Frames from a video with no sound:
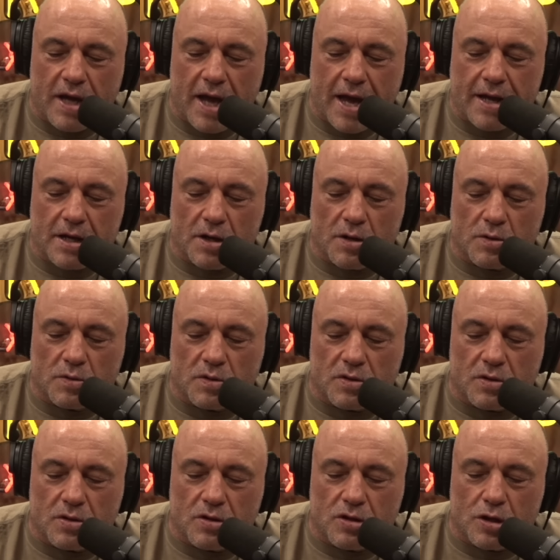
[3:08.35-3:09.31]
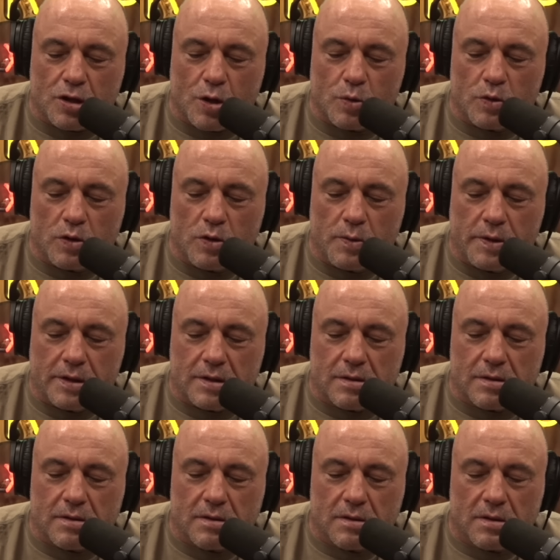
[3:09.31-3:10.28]
KO's Joe
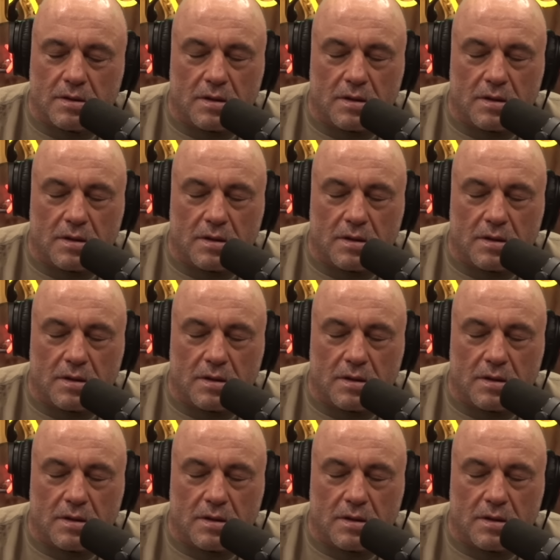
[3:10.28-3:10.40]
Louis.